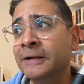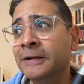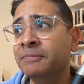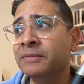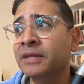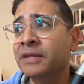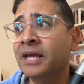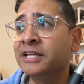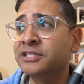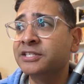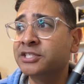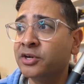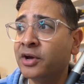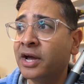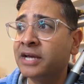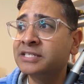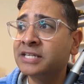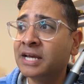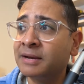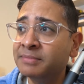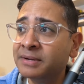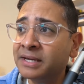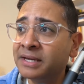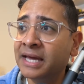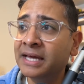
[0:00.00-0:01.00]
And so as I
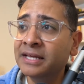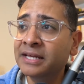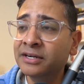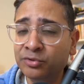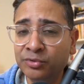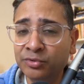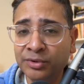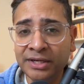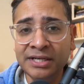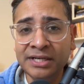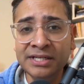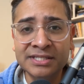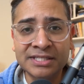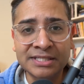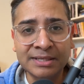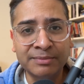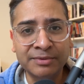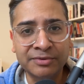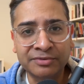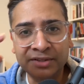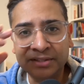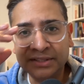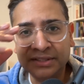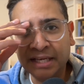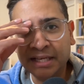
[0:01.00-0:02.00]
began to read some of
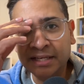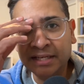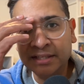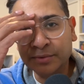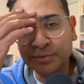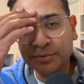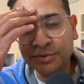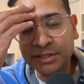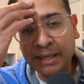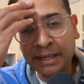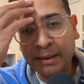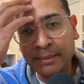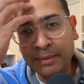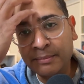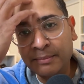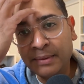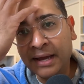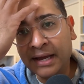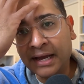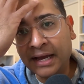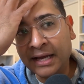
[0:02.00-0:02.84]
the data that was coming back,